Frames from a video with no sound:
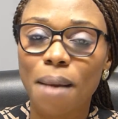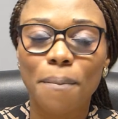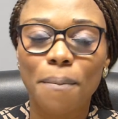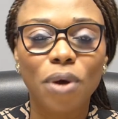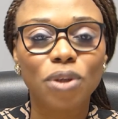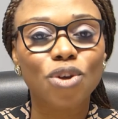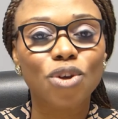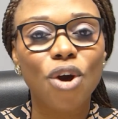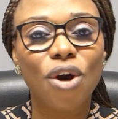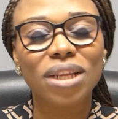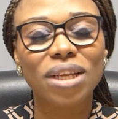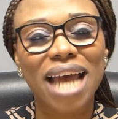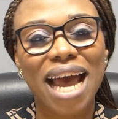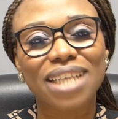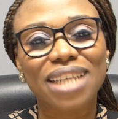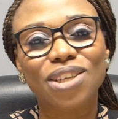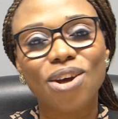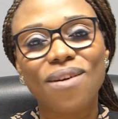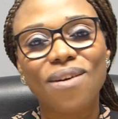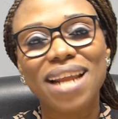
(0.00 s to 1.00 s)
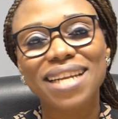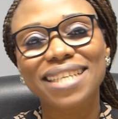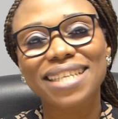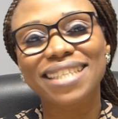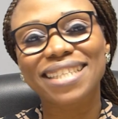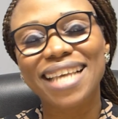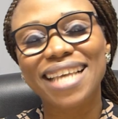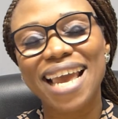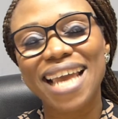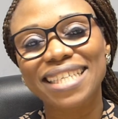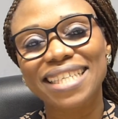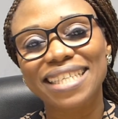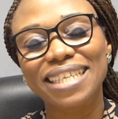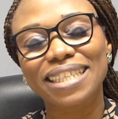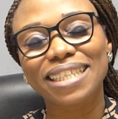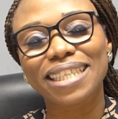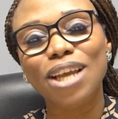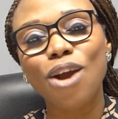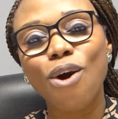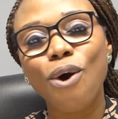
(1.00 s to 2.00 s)
But God has already set
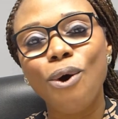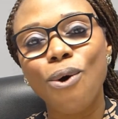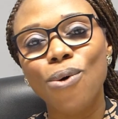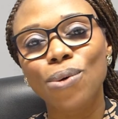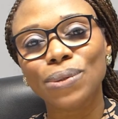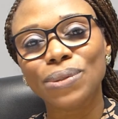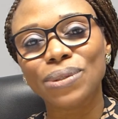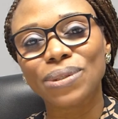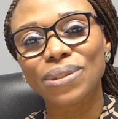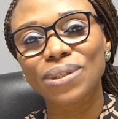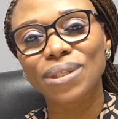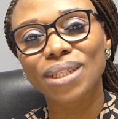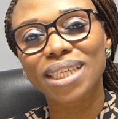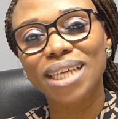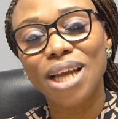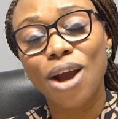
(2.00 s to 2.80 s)
his goals